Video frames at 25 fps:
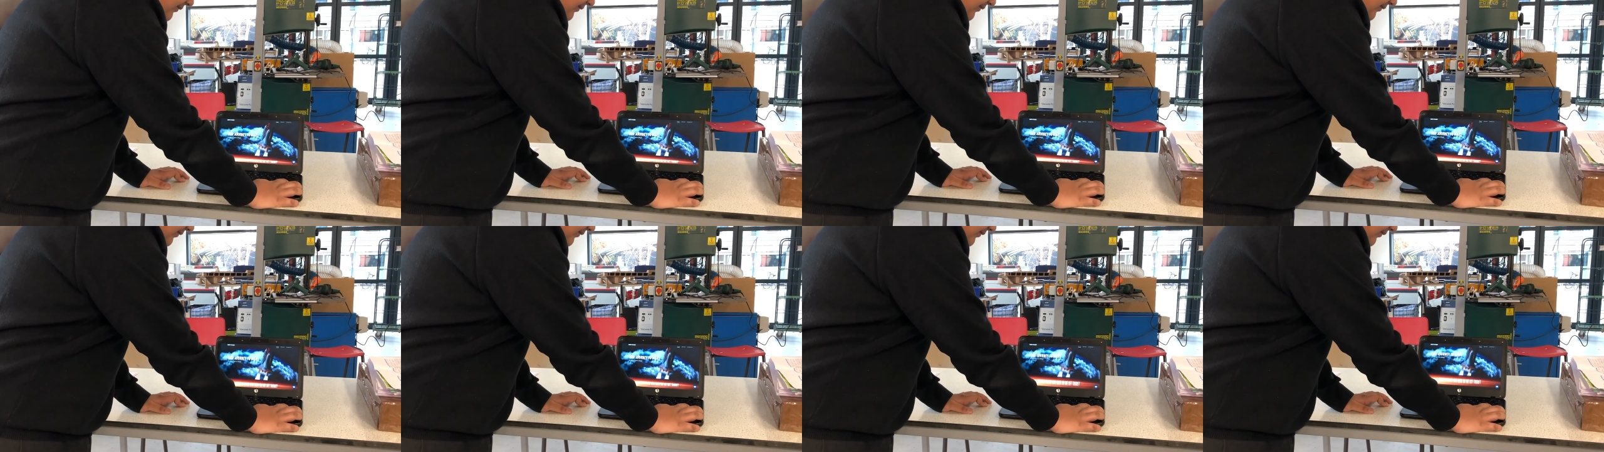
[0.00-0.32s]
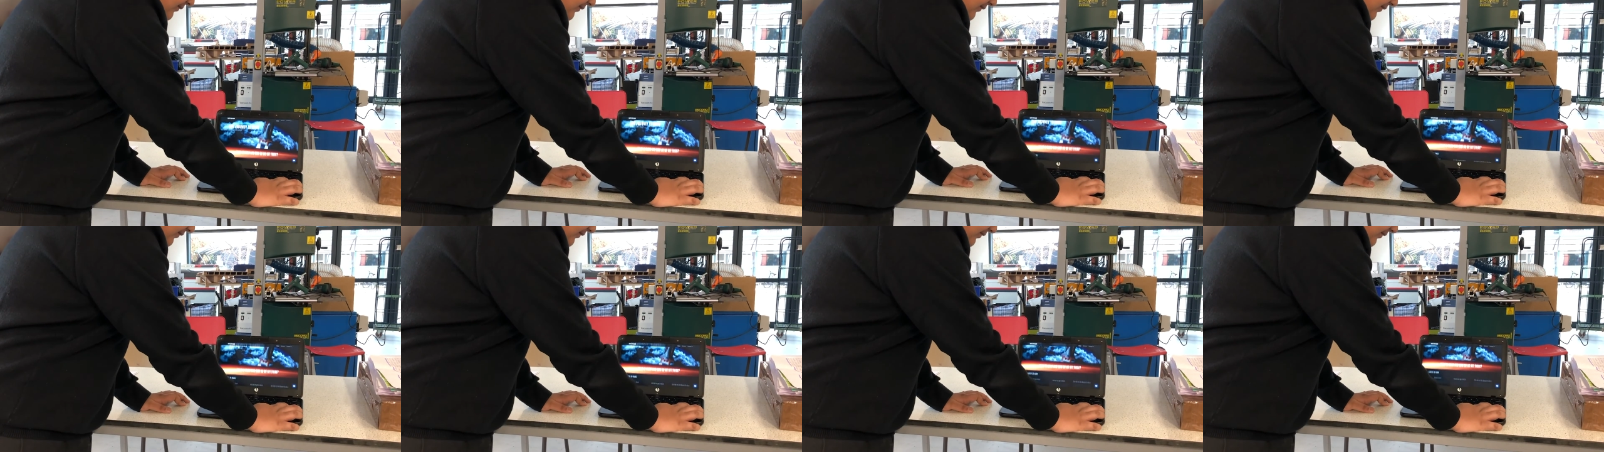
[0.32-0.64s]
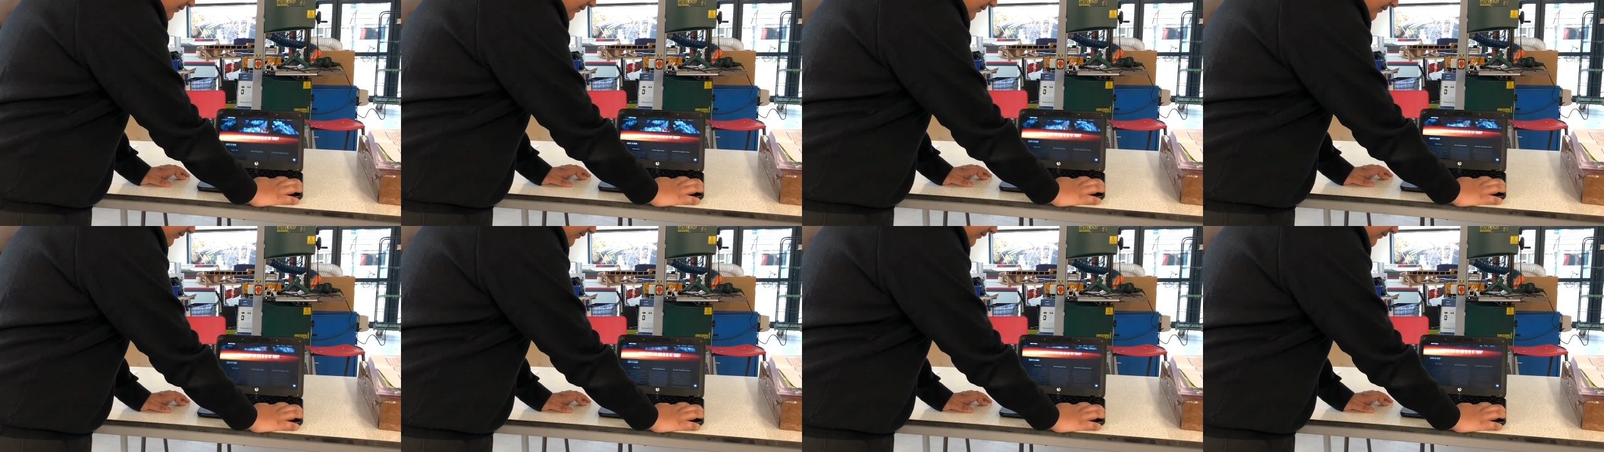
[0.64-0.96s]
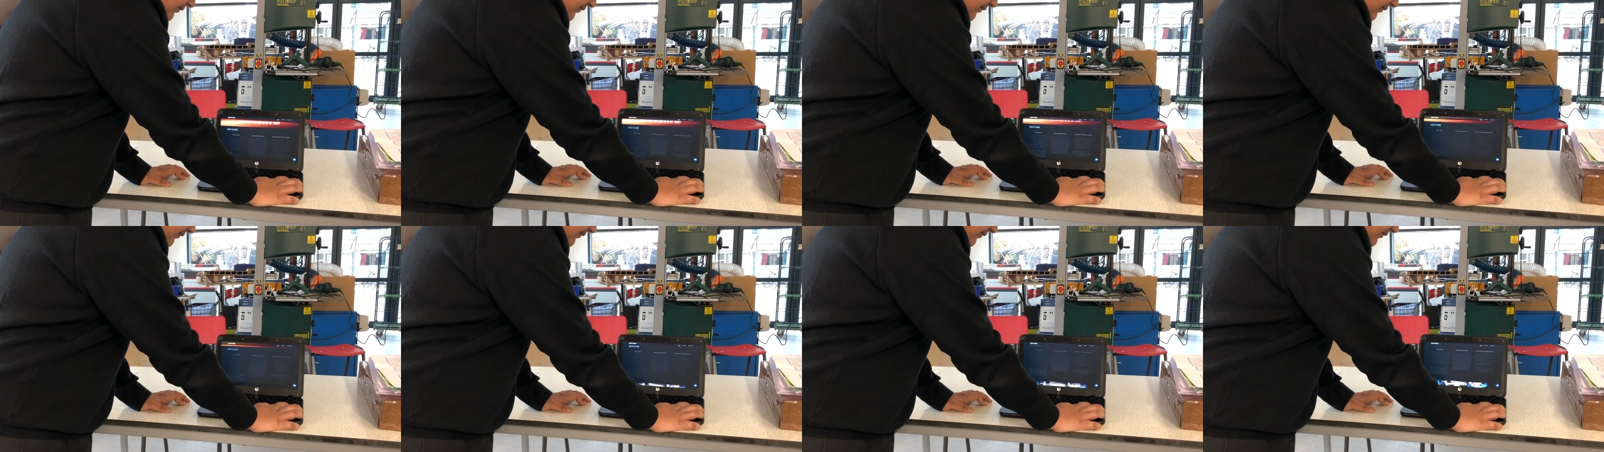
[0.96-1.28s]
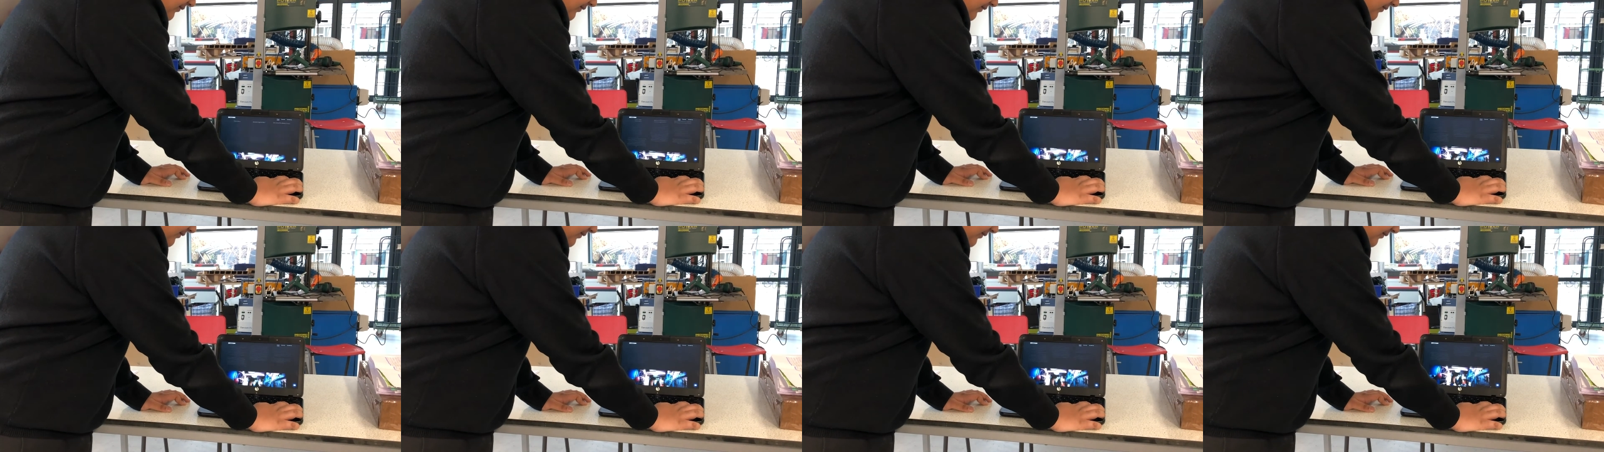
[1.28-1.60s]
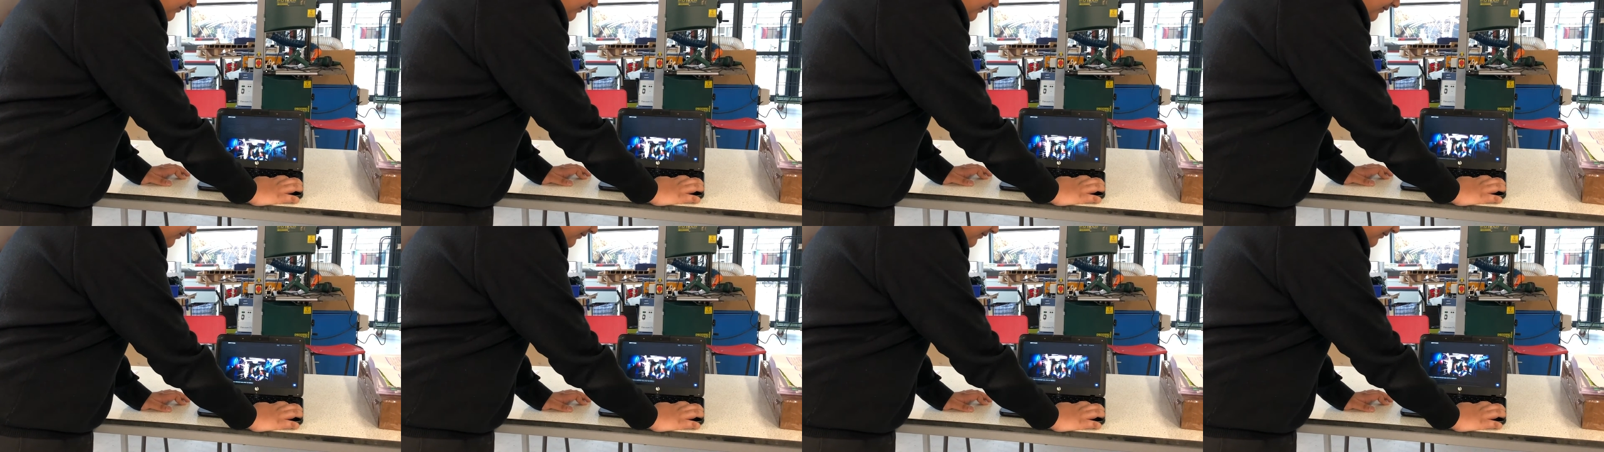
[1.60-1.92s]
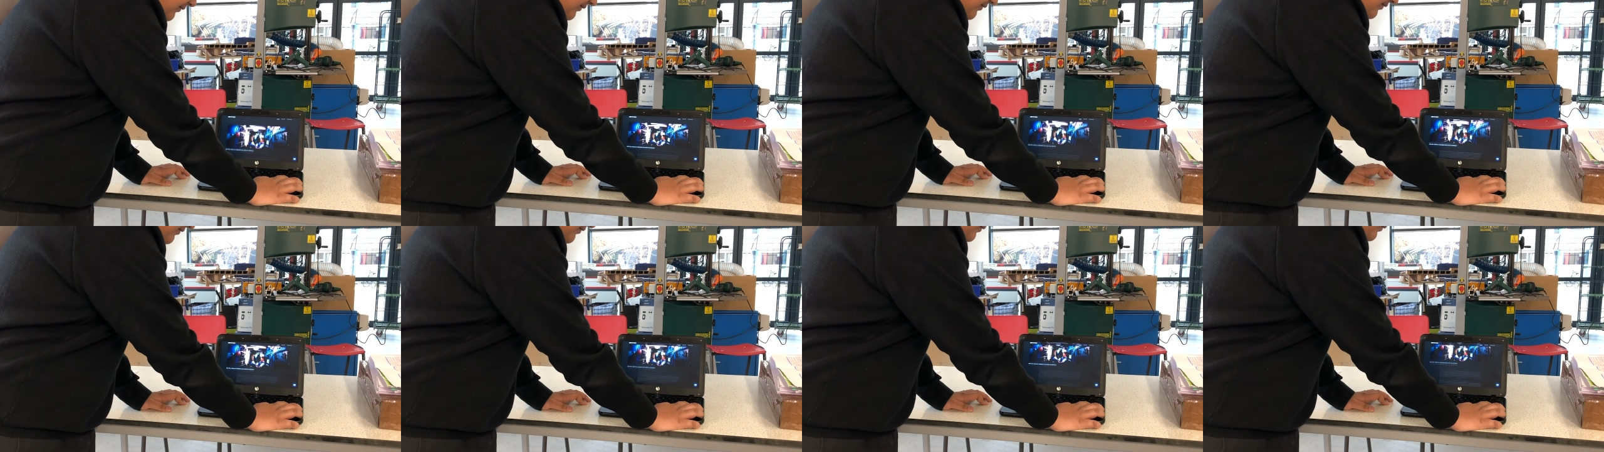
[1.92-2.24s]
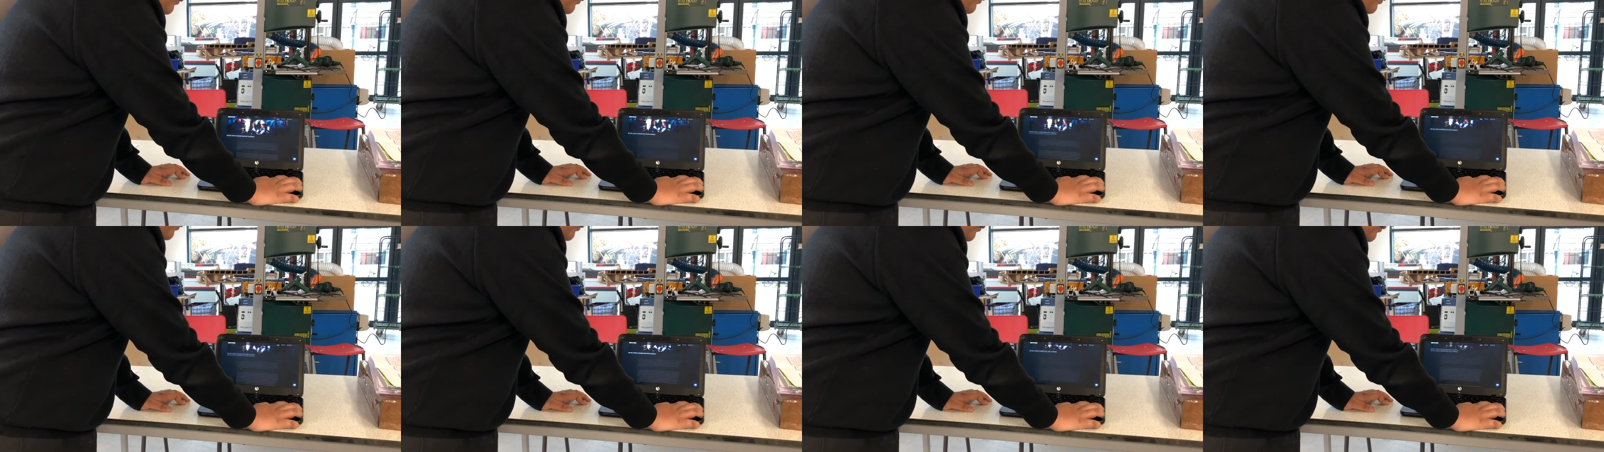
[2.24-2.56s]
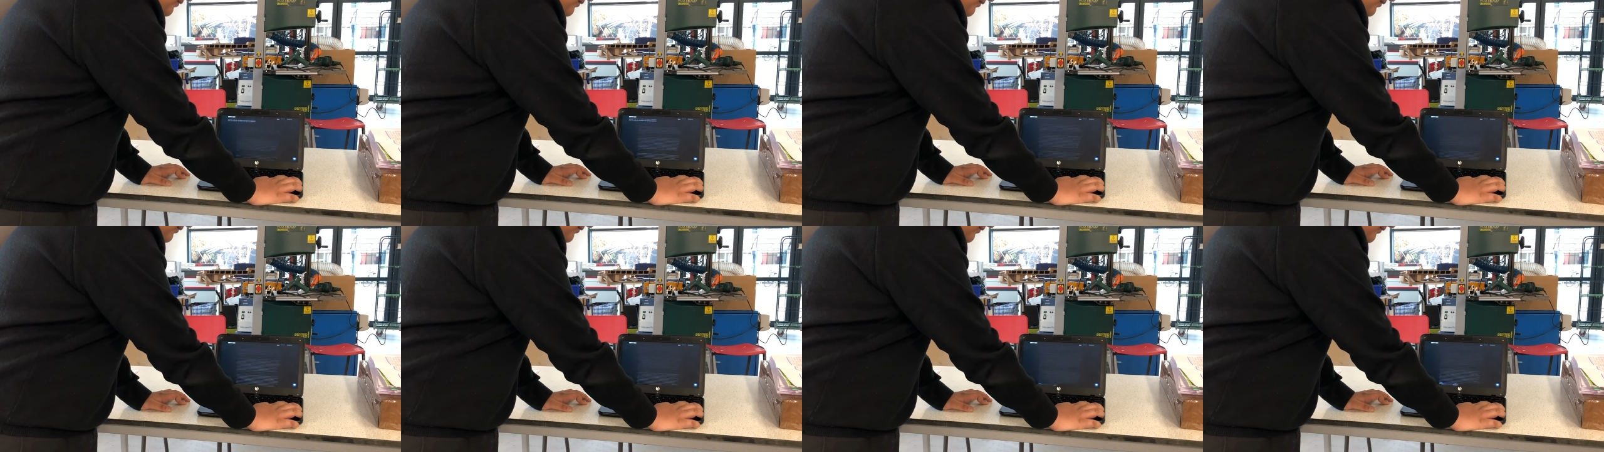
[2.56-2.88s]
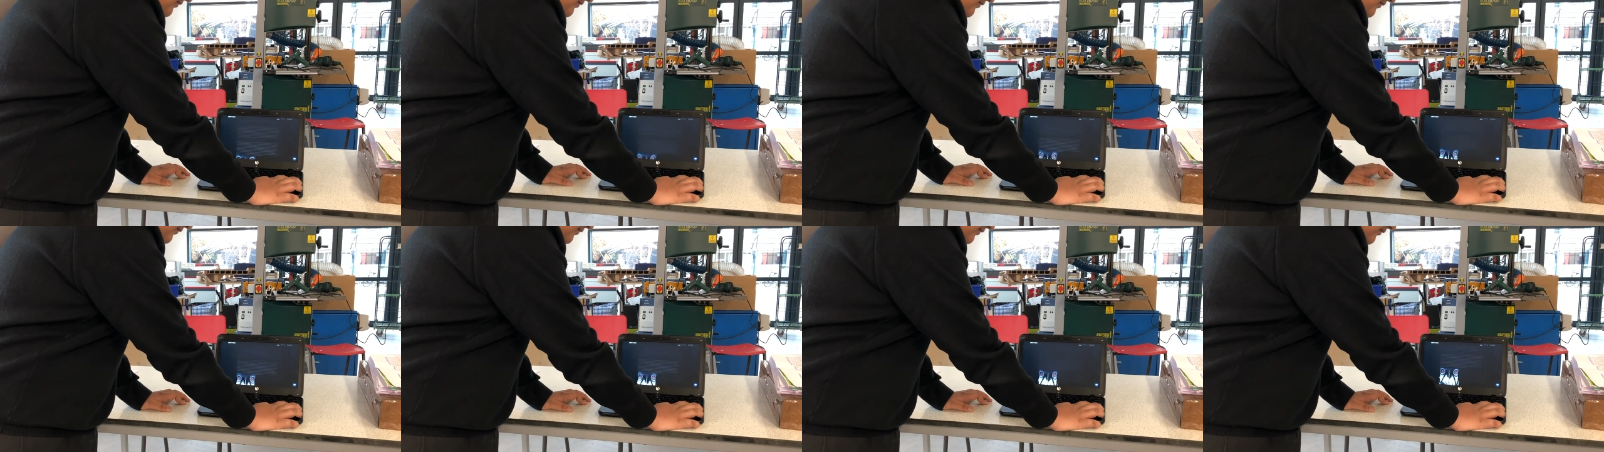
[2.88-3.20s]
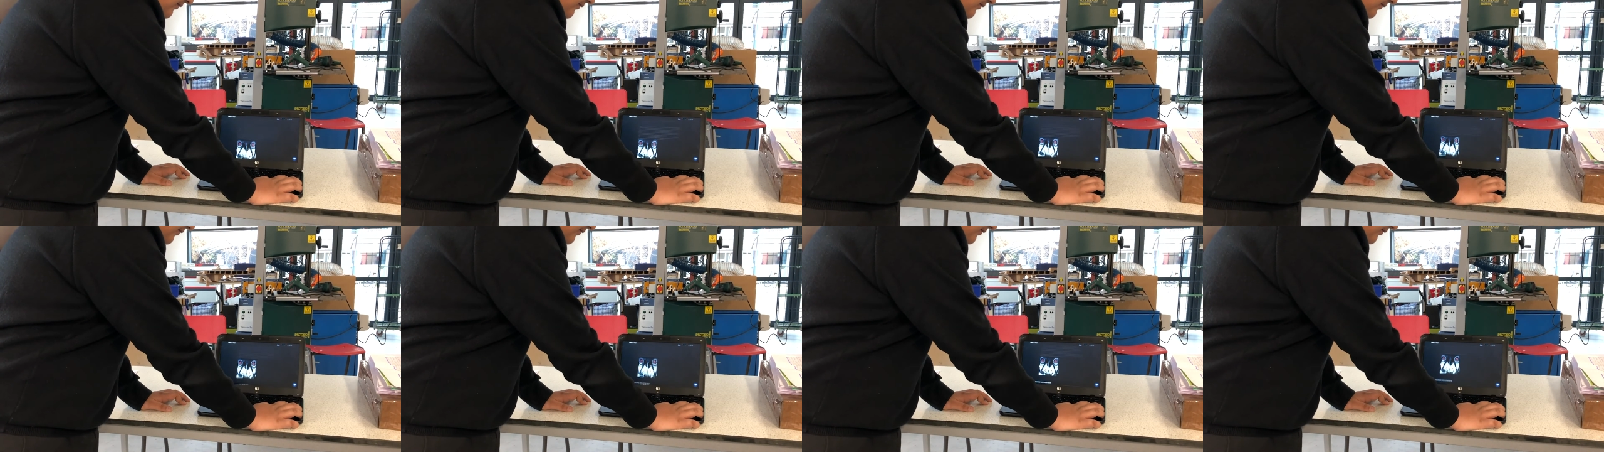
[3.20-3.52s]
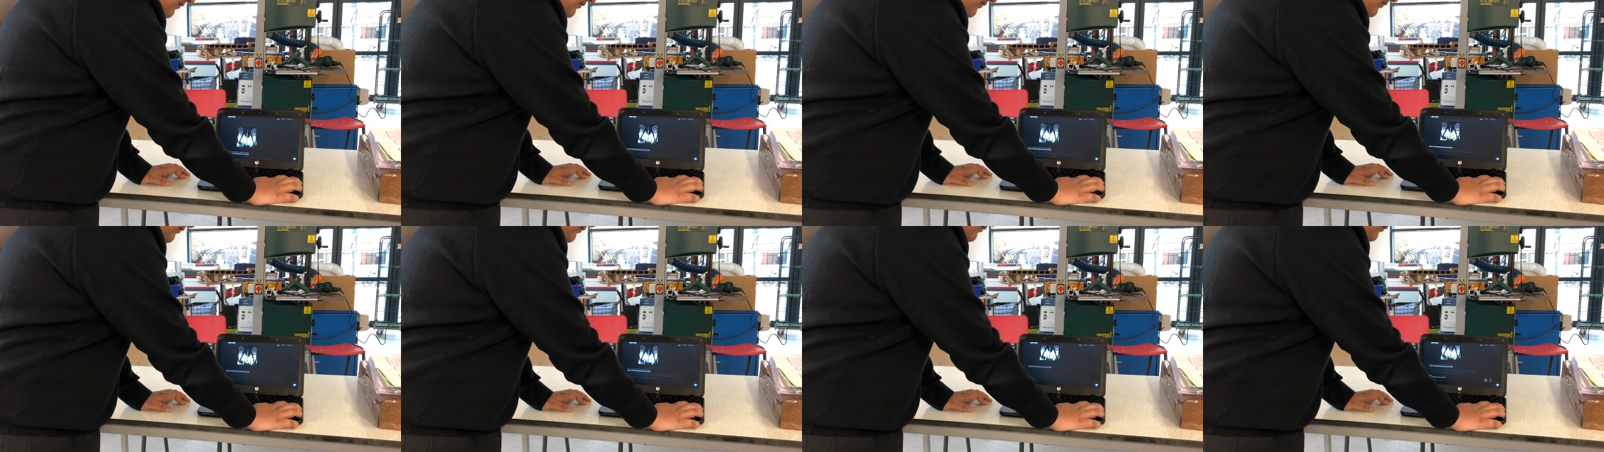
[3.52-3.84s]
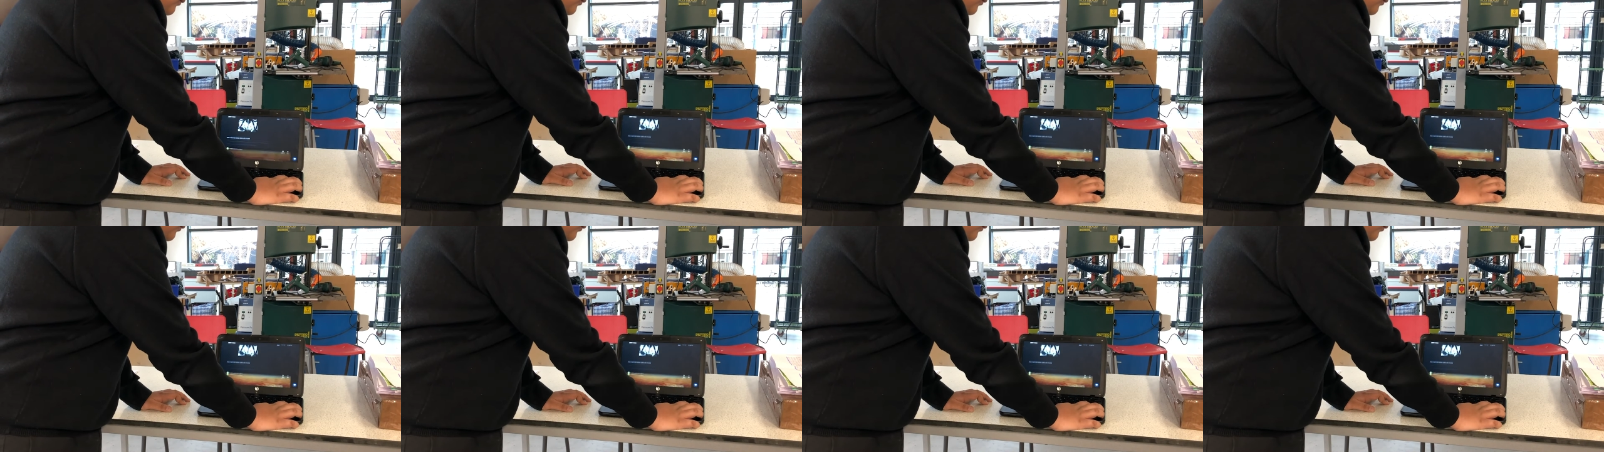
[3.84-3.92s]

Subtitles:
(no speaker visible)